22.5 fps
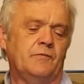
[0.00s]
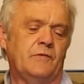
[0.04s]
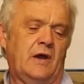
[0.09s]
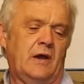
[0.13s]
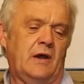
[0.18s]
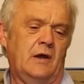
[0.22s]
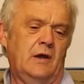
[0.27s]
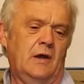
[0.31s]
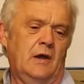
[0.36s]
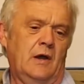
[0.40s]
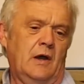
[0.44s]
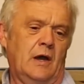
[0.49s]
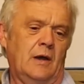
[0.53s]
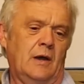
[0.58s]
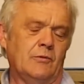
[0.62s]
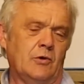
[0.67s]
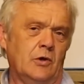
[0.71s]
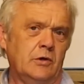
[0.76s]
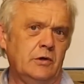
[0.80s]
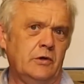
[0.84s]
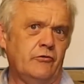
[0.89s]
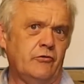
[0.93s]
Now,
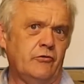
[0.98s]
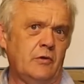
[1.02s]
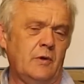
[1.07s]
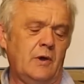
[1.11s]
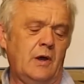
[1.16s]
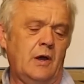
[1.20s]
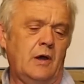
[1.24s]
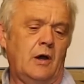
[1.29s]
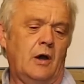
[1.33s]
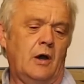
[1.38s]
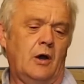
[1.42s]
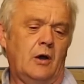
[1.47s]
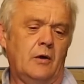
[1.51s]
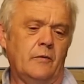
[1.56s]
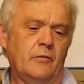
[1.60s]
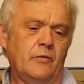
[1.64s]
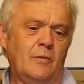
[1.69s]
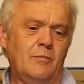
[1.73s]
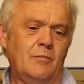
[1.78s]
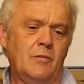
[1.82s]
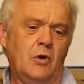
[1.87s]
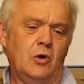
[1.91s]
I'm going to do it
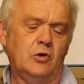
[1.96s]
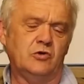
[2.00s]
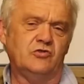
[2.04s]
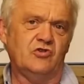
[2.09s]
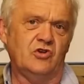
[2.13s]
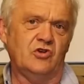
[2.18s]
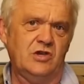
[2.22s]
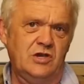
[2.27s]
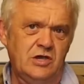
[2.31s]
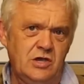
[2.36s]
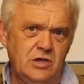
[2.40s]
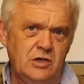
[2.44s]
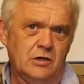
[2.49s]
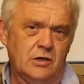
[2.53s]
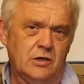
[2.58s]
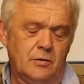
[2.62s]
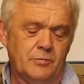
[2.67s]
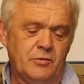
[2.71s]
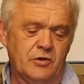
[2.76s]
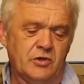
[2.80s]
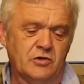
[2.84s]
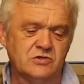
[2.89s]
on the motor
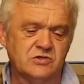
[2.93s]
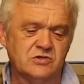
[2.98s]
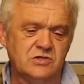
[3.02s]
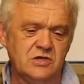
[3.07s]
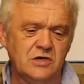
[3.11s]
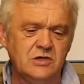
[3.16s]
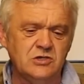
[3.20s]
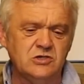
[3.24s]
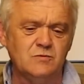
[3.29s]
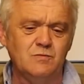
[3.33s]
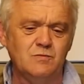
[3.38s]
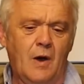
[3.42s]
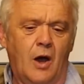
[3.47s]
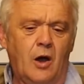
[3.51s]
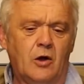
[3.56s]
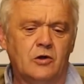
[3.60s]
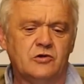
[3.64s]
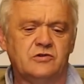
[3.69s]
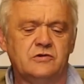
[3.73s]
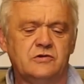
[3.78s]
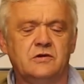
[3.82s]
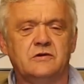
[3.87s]
here because this
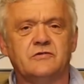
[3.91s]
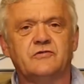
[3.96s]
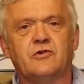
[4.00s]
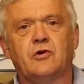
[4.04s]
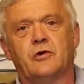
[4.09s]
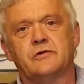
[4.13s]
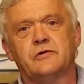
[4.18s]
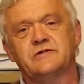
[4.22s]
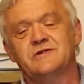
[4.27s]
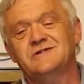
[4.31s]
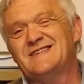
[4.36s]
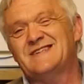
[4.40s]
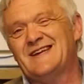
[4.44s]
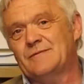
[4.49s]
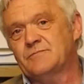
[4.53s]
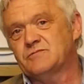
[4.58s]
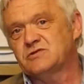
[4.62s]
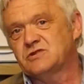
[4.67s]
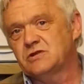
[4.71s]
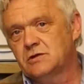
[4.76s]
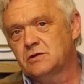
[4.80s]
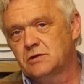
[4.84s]
motor of course is
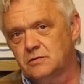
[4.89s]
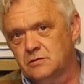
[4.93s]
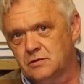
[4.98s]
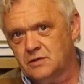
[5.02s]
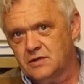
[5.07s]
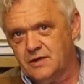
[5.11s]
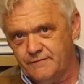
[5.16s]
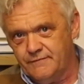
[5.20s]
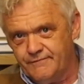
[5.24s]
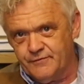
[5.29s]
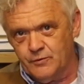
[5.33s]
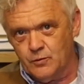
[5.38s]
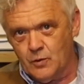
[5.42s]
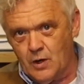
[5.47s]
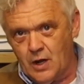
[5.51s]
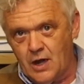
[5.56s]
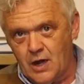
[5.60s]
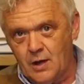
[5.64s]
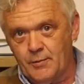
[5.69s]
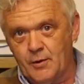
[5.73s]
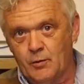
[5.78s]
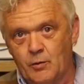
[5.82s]
absolutely
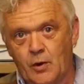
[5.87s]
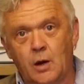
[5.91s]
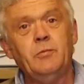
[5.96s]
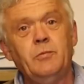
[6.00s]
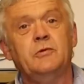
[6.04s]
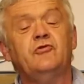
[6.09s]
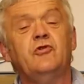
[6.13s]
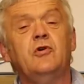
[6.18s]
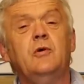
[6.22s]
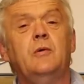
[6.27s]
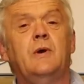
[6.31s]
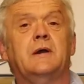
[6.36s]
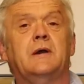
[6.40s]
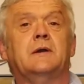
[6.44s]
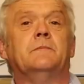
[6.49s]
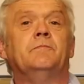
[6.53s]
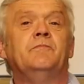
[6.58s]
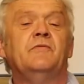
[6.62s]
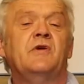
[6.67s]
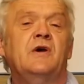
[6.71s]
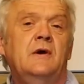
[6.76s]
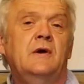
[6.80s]
everywhere but what we're
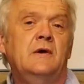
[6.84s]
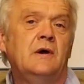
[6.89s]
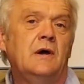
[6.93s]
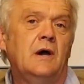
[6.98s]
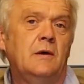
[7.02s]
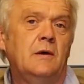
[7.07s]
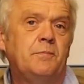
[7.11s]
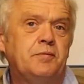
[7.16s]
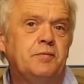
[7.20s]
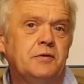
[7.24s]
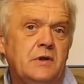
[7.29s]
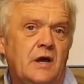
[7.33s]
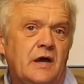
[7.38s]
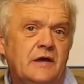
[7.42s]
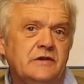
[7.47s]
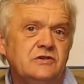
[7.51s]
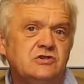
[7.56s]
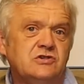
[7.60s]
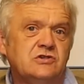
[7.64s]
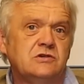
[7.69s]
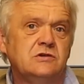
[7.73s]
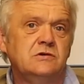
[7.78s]
doing
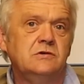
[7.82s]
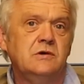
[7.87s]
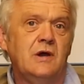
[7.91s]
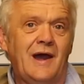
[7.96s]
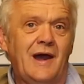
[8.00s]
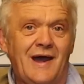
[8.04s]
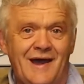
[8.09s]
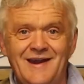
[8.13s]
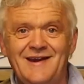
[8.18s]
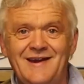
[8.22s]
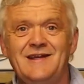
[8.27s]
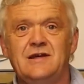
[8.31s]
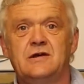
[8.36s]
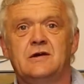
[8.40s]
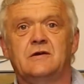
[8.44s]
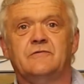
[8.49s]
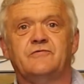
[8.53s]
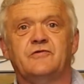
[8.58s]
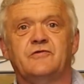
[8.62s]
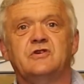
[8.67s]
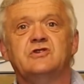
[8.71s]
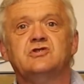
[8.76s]
applies to
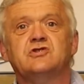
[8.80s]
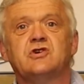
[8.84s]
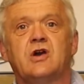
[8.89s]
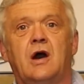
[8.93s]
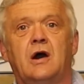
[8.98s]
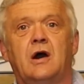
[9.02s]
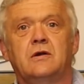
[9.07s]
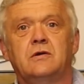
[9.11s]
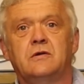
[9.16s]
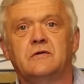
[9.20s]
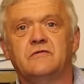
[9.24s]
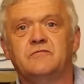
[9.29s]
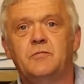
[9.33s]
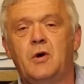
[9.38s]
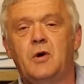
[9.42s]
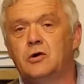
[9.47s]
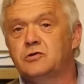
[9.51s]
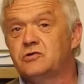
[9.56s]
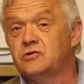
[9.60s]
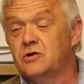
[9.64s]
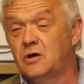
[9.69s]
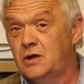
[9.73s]
any of this kind of
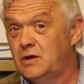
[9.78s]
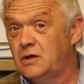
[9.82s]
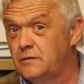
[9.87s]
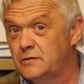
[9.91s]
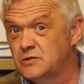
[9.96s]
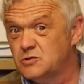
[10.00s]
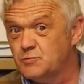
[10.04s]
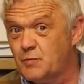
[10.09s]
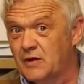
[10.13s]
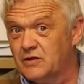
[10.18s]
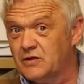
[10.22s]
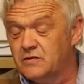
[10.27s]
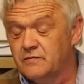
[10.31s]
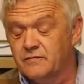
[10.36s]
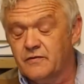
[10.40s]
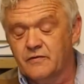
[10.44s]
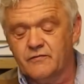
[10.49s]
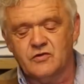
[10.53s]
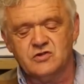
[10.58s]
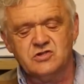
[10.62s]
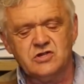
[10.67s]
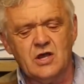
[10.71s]
motor
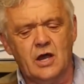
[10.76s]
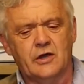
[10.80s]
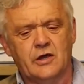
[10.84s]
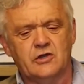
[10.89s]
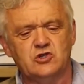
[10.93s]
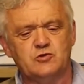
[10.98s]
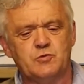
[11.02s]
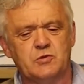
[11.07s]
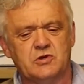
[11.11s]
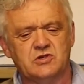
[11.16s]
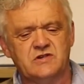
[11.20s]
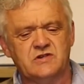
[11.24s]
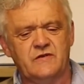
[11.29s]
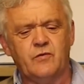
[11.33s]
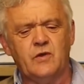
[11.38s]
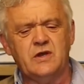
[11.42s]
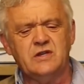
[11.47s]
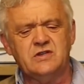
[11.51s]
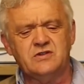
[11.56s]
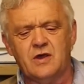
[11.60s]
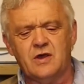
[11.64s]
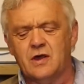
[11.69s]
irrespective of the size because
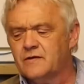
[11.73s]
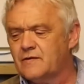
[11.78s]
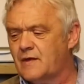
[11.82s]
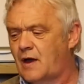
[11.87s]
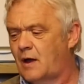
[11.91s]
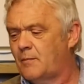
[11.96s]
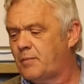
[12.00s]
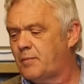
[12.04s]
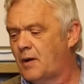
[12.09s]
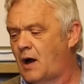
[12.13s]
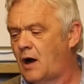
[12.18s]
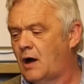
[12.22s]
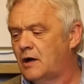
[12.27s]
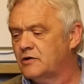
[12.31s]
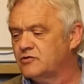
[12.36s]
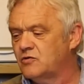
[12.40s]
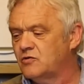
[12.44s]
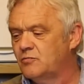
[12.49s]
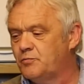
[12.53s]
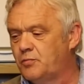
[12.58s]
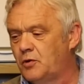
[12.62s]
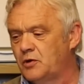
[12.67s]
if we take that
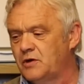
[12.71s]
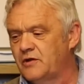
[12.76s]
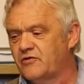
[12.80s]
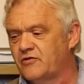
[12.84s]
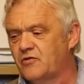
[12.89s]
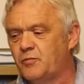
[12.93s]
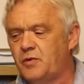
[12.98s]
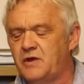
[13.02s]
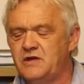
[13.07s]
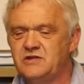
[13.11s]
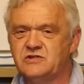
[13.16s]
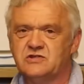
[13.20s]
apart and pull it to